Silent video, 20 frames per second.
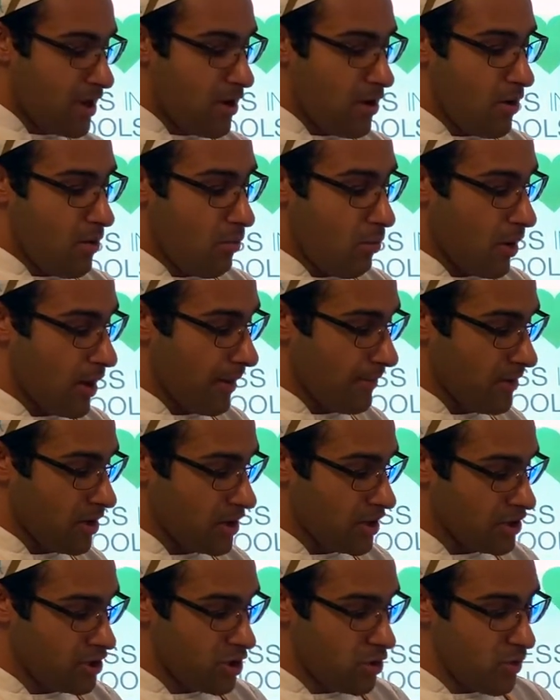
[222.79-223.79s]
What I'm going
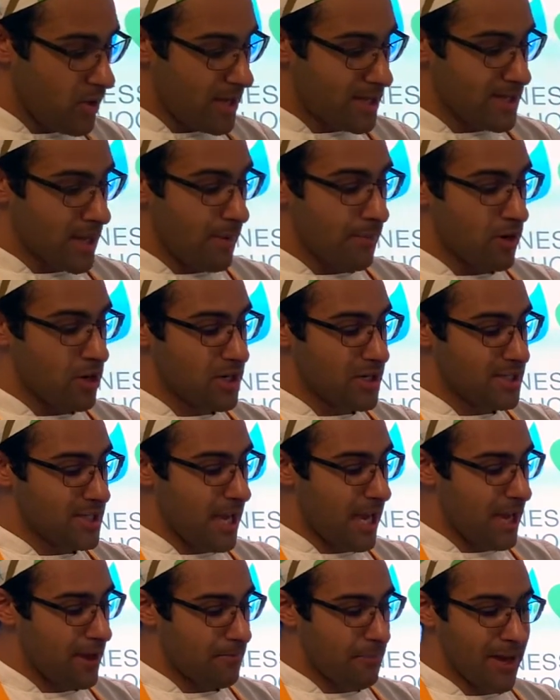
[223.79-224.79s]
to do is I'm going to
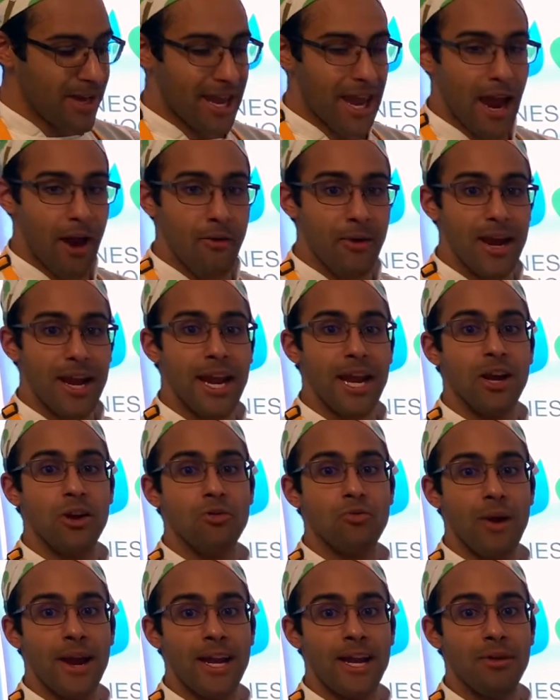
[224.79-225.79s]
take my carrot and
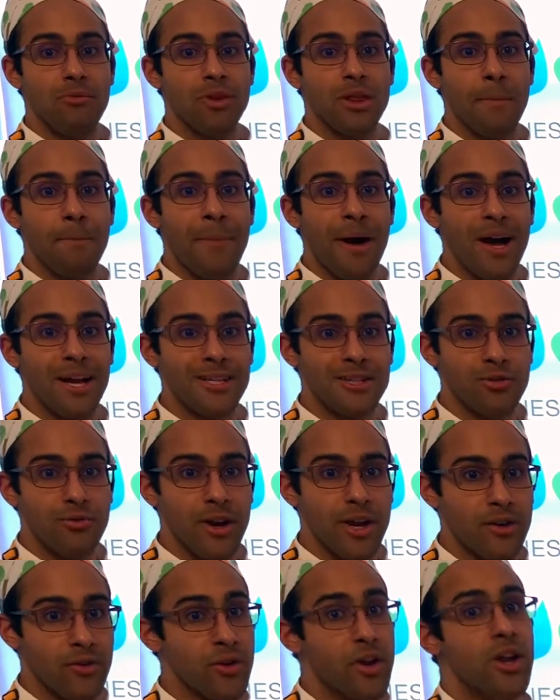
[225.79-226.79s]
grate it with a box
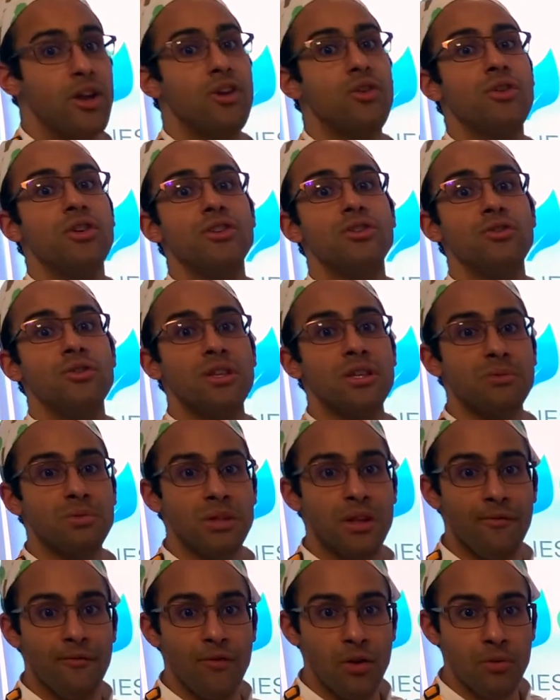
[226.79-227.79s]
grater. You could do this
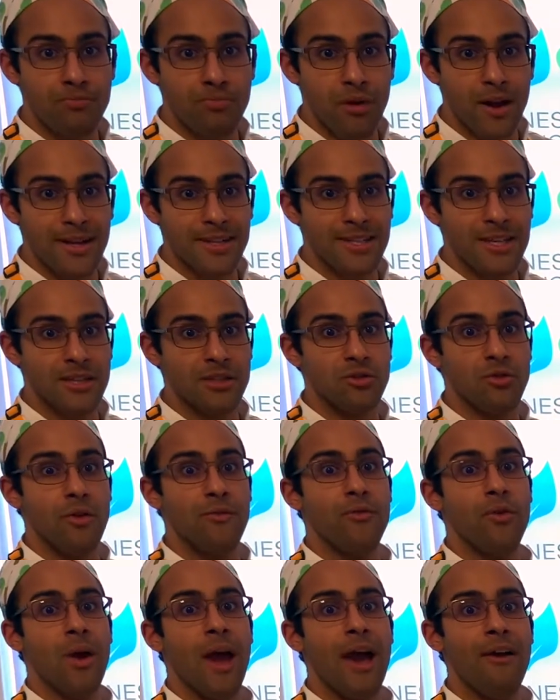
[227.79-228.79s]
with a food processor
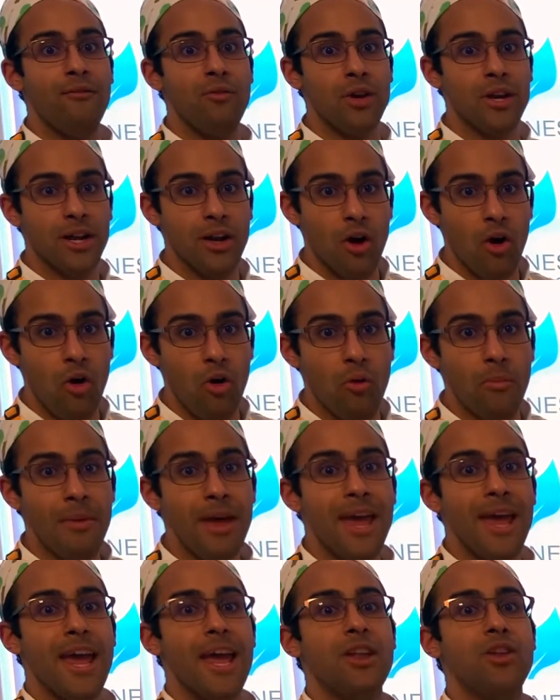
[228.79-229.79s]
if you have one at home
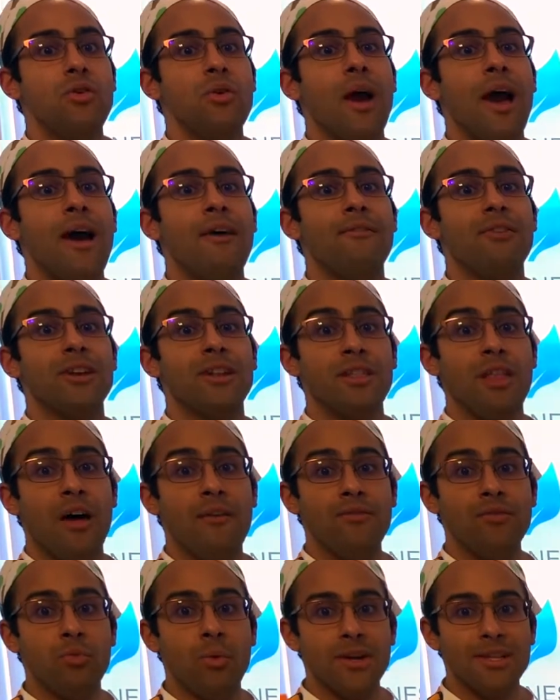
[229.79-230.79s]
and you have a
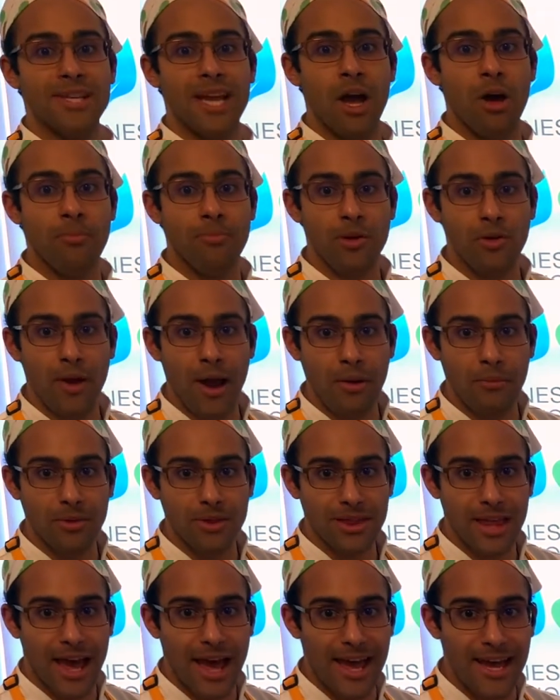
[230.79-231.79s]
loved one to help you out
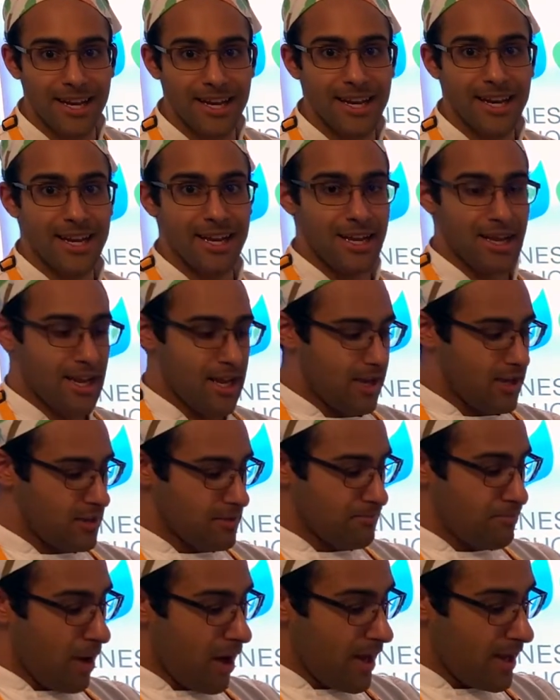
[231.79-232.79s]
with that.
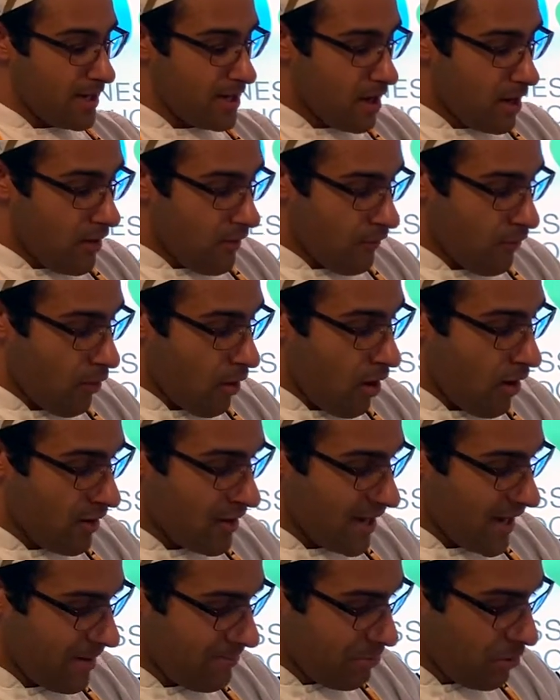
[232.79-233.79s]
But for our
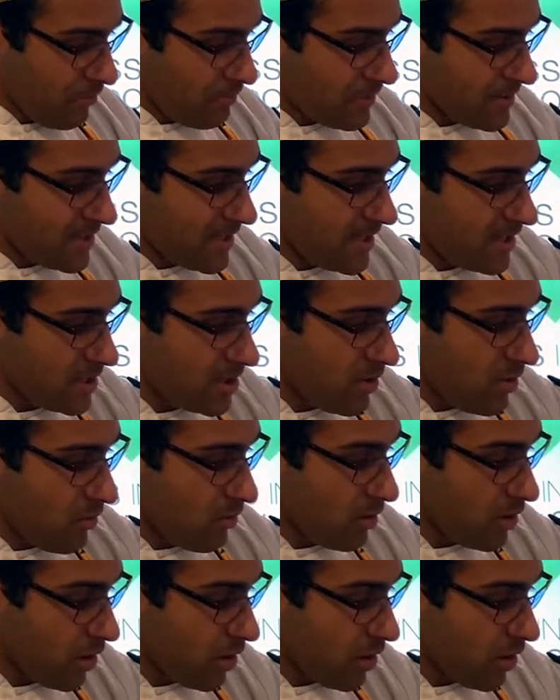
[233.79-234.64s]
purposes, we're going to